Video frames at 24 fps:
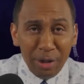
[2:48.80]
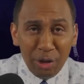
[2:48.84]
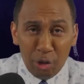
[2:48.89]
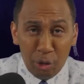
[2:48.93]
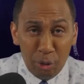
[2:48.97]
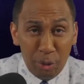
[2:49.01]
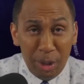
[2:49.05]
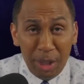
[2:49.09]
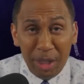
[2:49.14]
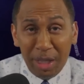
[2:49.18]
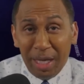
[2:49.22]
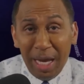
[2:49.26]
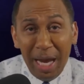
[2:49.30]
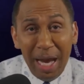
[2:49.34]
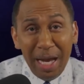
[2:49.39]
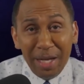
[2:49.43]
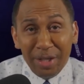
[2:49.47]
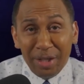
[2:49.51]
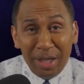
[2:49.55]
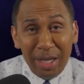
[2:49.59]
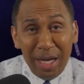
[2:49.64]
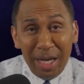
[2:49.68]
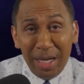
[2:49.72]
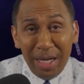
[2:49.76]
to
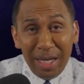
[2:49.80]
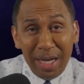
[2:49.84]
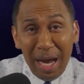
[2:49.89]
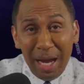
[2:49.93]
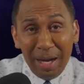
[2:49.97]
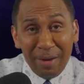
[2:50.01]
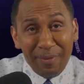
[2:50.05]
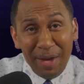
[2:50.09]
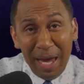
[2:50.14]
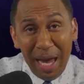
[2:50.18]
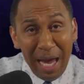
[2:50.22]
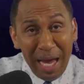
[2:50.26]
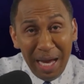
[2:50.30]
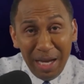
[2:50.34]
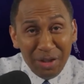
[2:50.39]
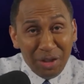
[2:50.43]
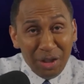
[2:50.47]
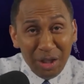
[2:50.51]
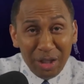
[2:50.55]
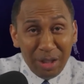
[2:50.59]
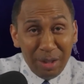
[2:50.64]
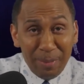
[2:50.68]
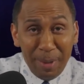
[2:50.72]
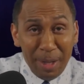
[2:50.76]
engage in any kind of
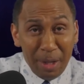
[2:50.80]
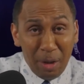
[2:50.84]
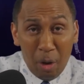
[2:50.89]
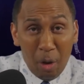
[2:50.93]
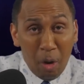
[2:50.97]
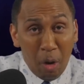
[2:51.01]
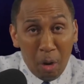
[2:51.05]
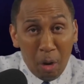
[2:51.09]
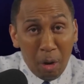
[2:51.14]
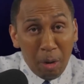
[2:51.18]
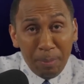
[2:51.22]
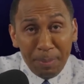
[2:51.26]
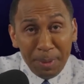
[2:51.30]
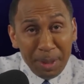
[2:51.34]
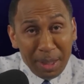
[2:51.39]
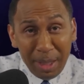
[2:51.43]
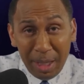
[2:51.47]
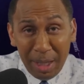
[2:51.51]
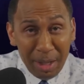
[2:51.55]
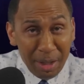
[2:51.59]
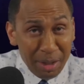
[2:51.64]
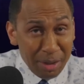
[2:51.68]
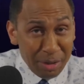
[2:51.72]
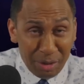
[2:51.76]
ageism at all,
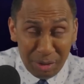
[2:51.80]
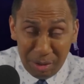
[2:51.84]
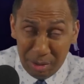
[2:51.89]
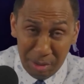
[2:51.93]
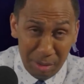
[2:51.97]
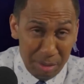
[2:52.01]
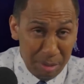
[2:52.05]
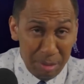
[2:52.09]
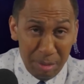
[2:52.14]
because